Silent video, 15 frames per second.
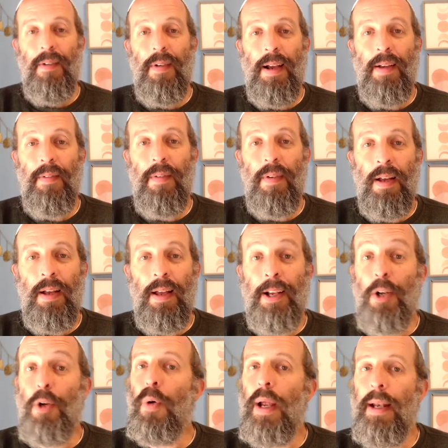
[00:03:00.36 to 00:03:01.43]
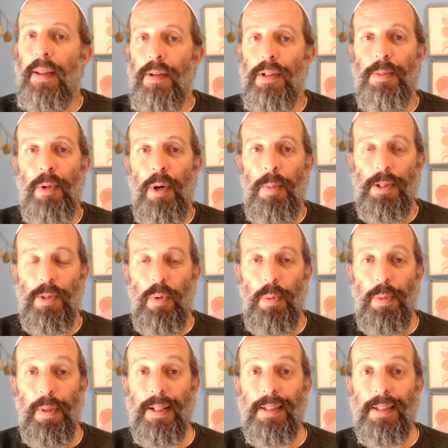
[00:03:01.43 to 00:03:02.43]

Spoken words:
right? And creating those moments where we